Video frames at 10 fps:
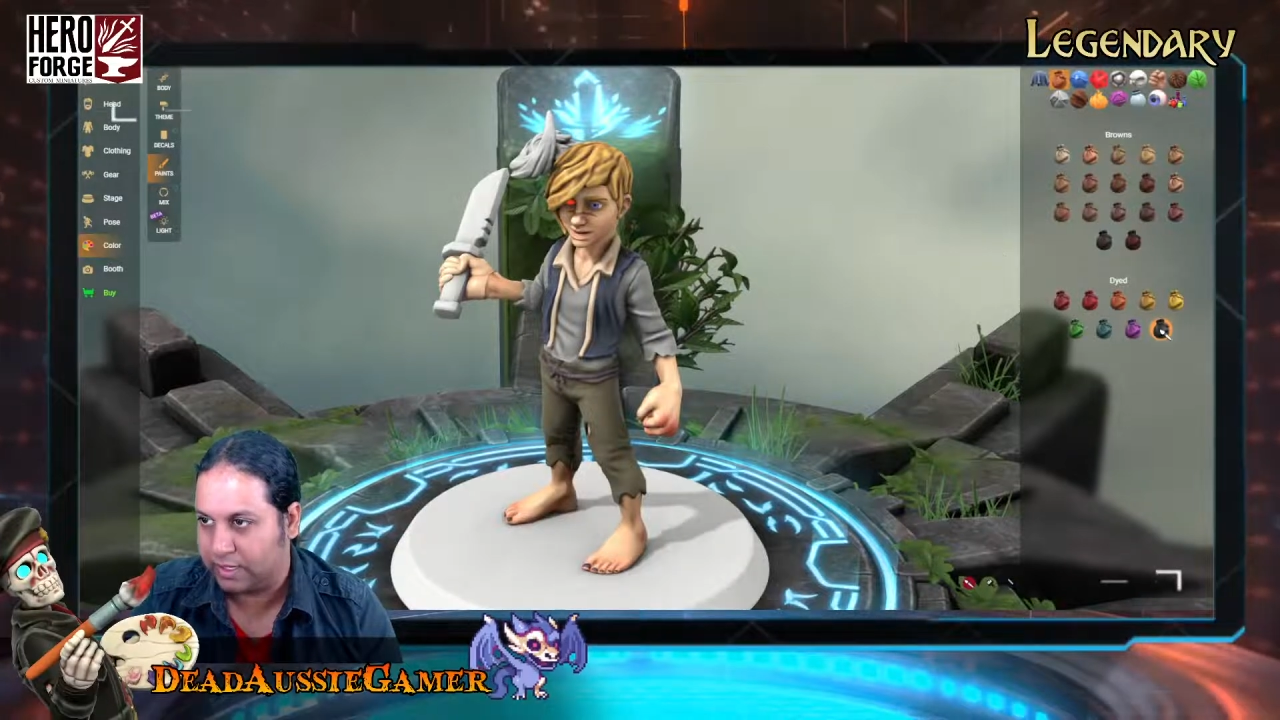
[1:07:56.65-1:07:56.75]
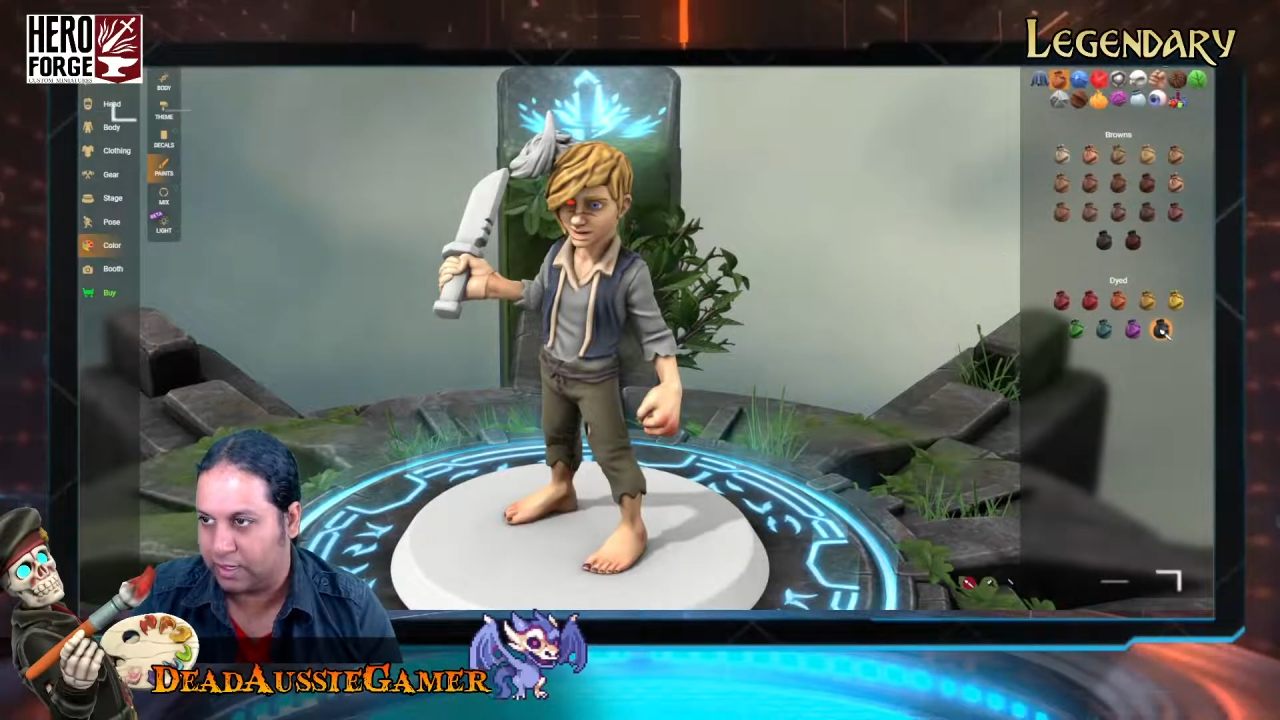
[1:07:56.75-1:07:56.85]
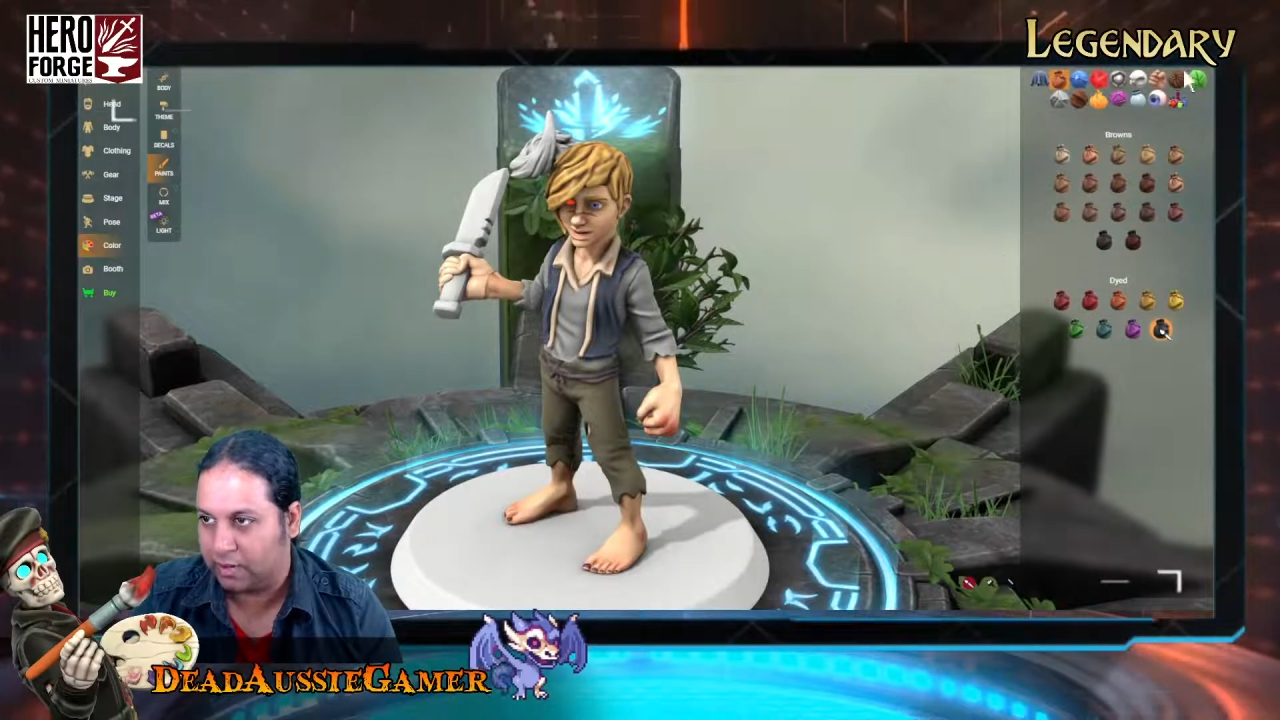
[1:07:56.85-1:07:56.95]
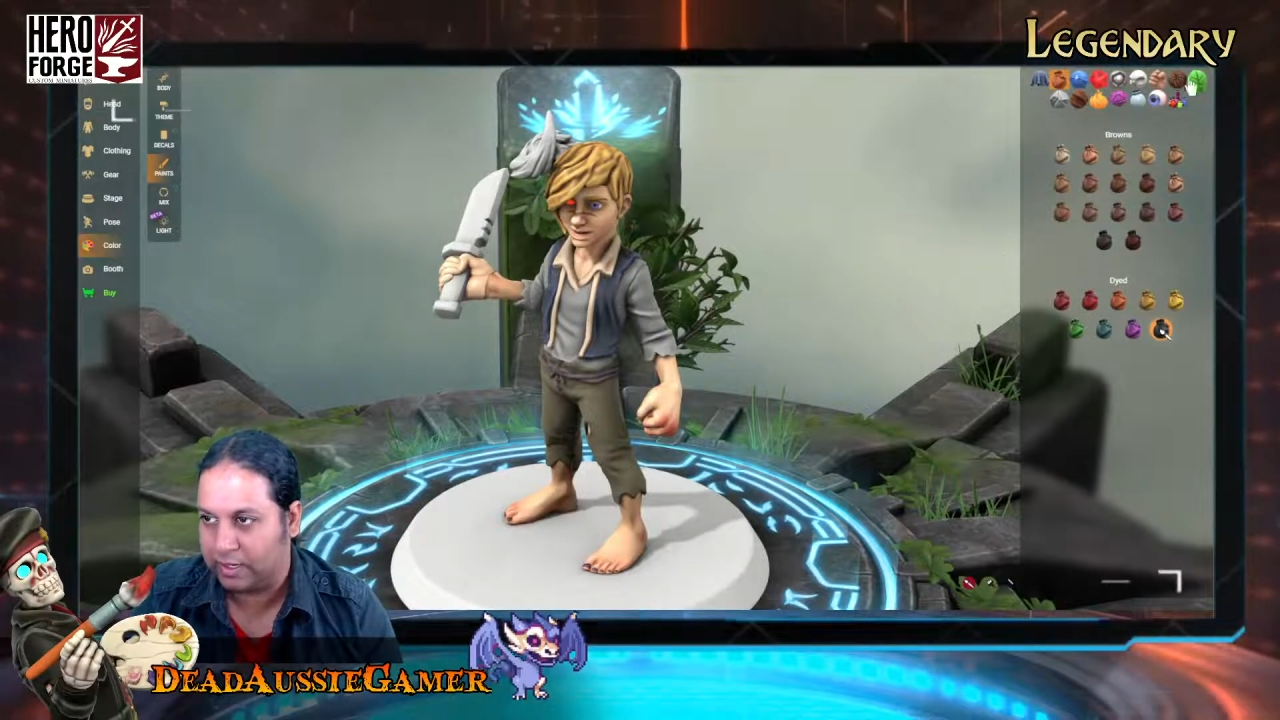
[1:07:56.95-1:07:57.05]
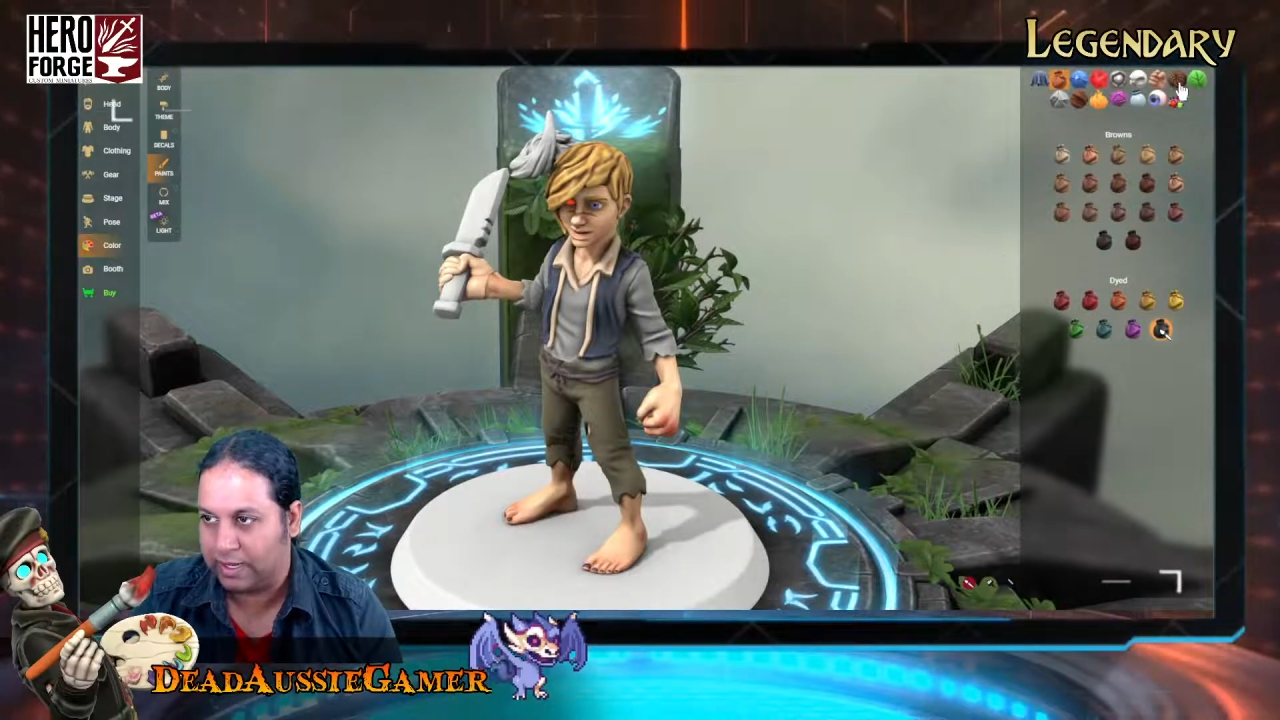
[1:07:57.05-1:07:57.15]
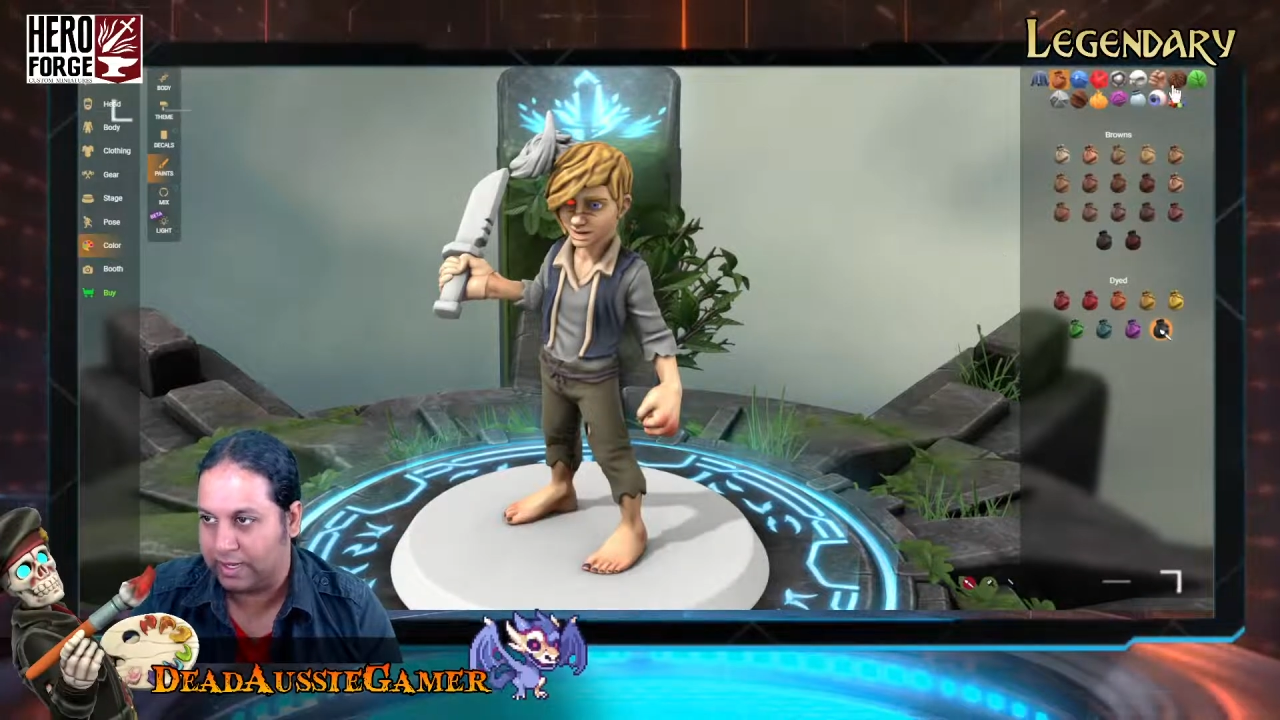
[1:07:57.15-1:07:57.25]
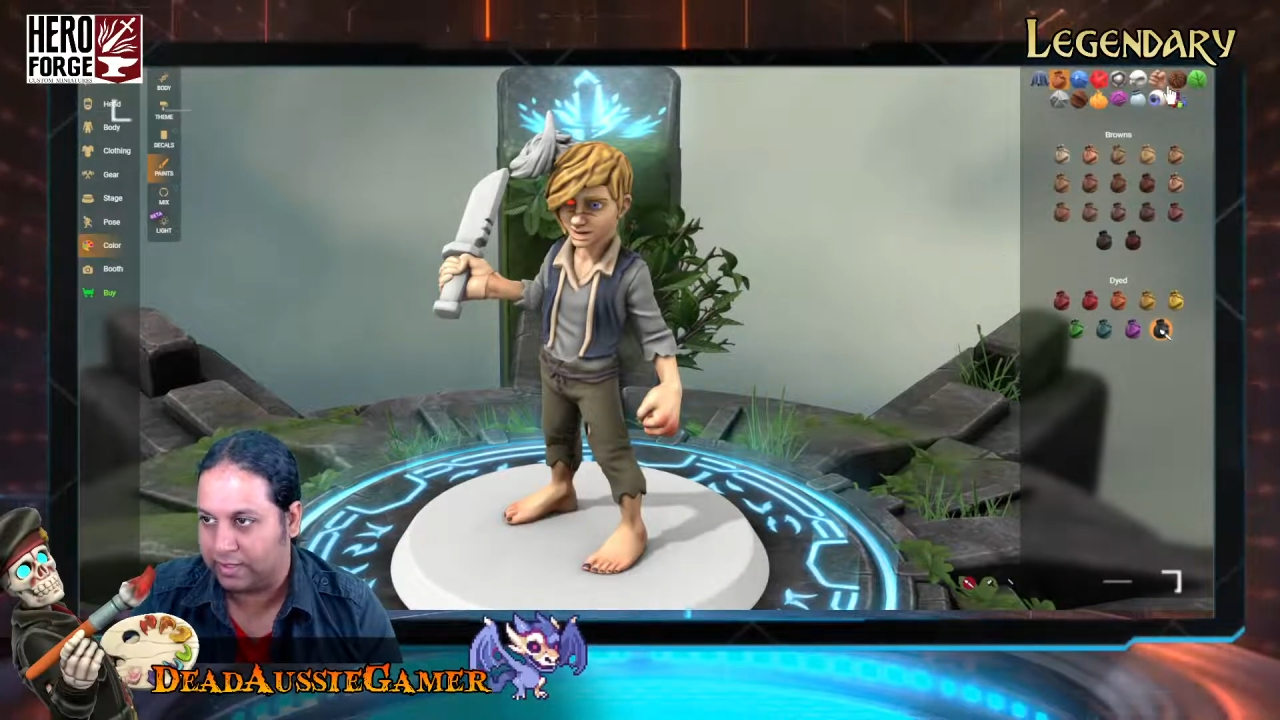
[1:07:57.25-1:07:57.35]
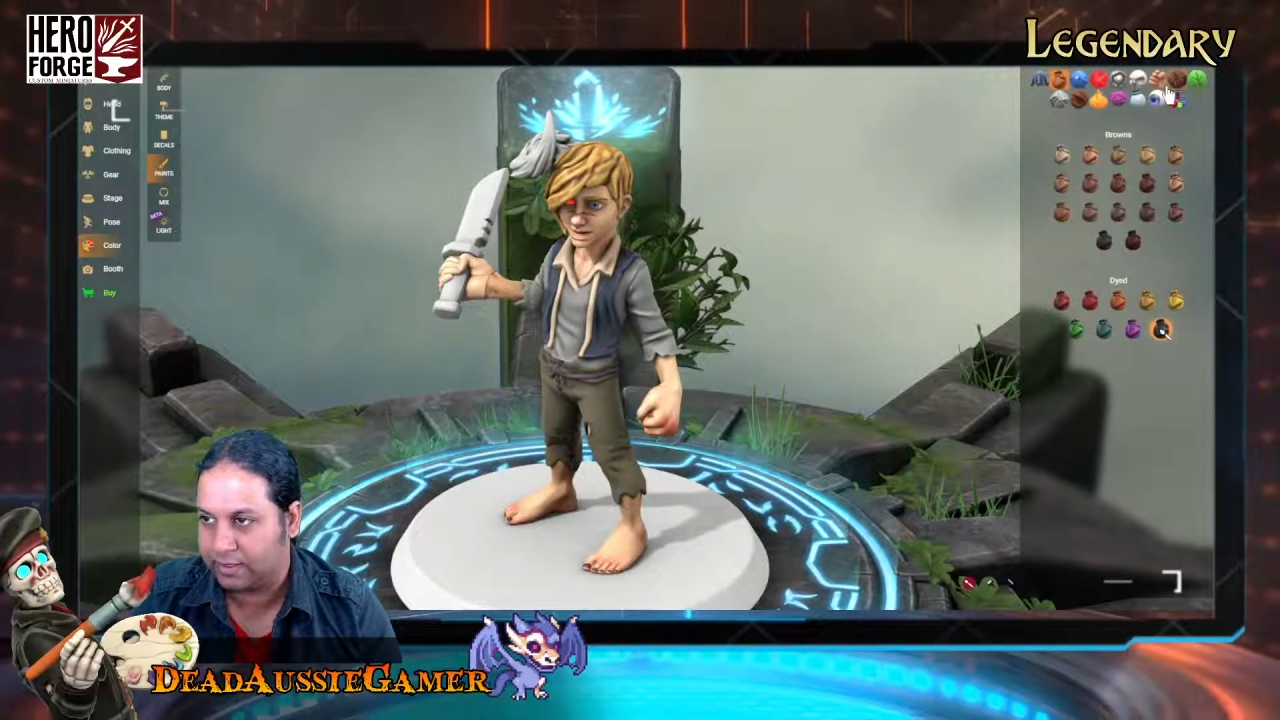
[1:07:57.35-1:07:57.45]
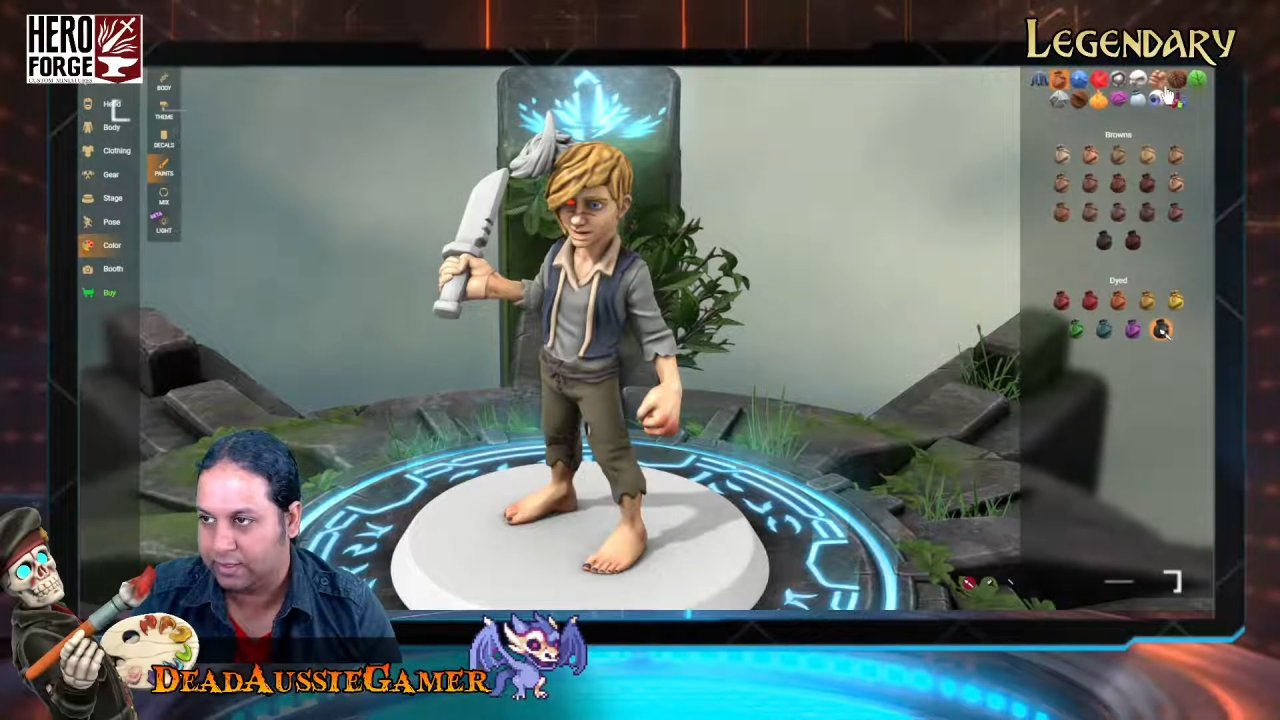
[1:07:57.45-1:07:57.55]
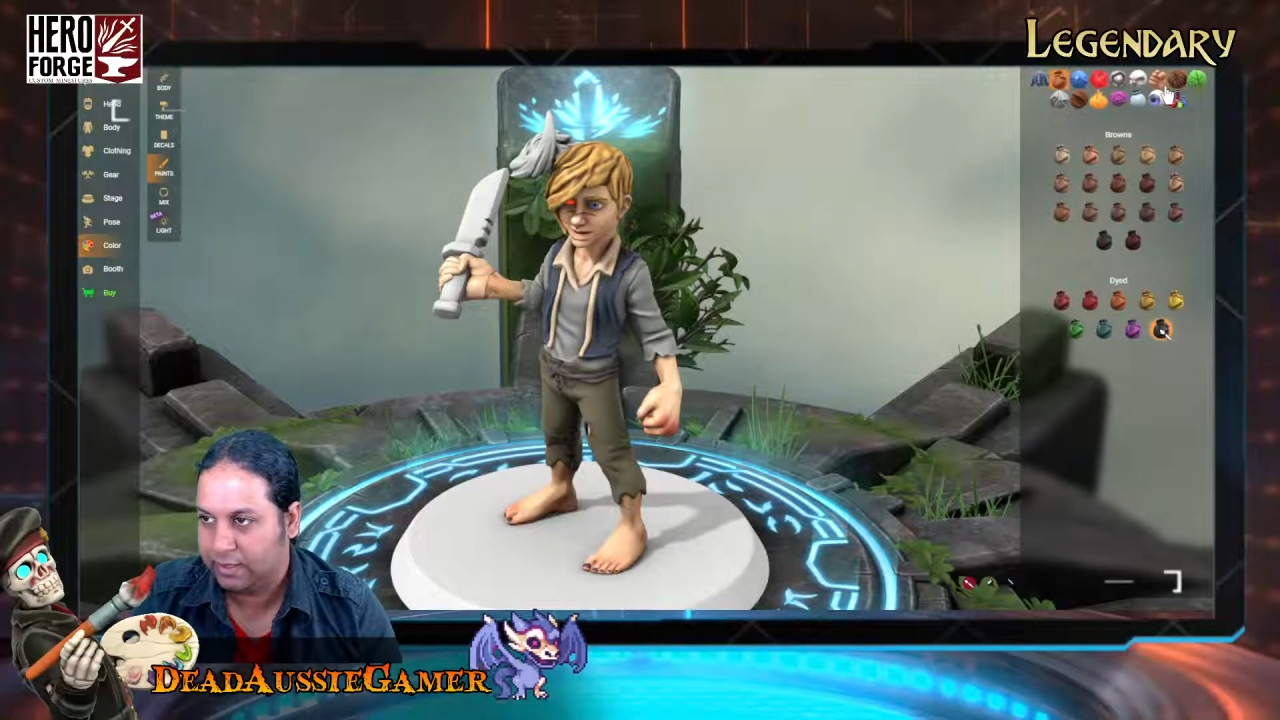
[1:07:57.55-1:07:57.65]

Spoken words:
are like,